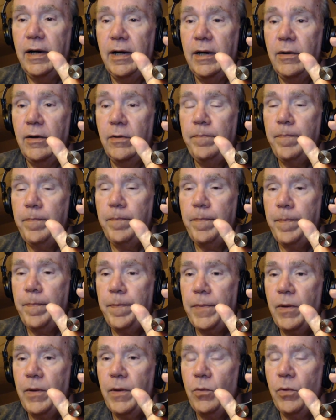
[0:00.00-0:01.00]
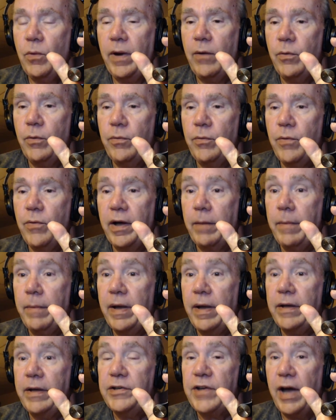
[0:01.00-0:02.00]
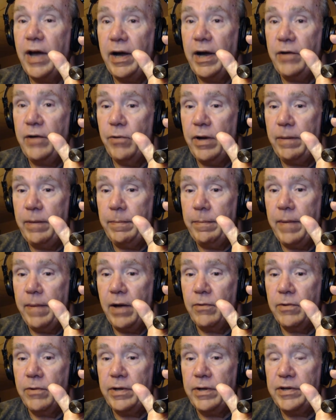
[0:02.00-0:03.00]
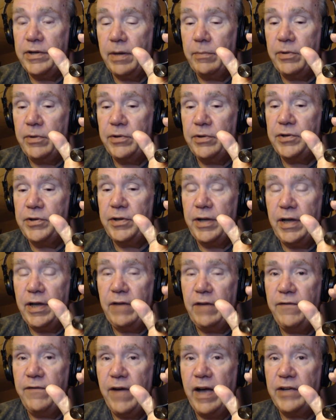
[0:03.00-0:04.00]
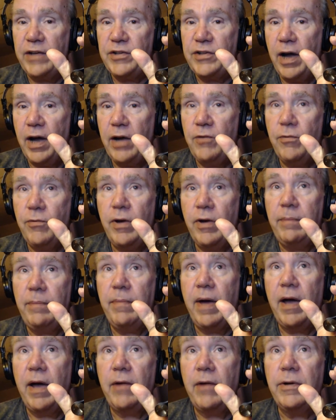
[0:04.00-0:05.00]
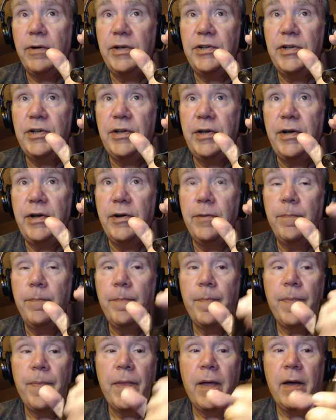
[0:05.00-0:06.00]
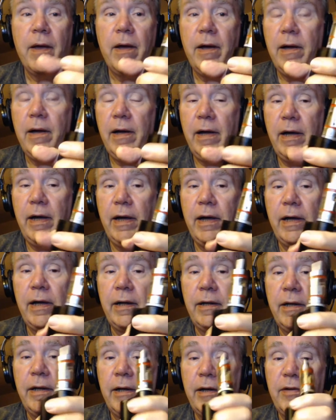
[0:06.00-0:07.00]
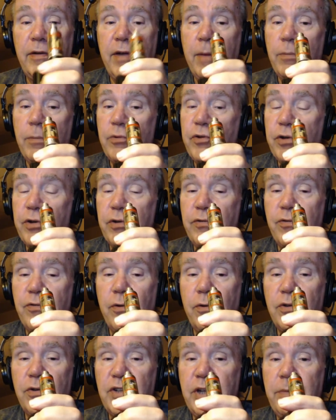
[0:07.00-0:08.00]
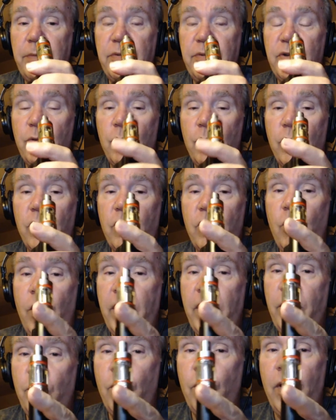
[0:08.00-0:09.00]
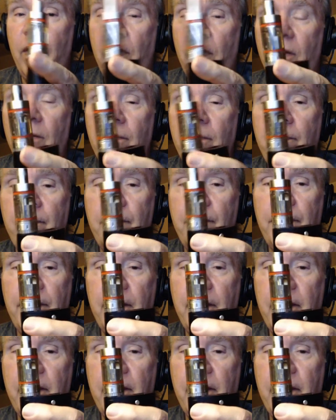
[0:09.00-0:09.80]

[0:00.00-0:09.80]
What I would recommend is high drain batteries. I'm using the e-fast high drain batteries in here, and temperature control seems to work quite well.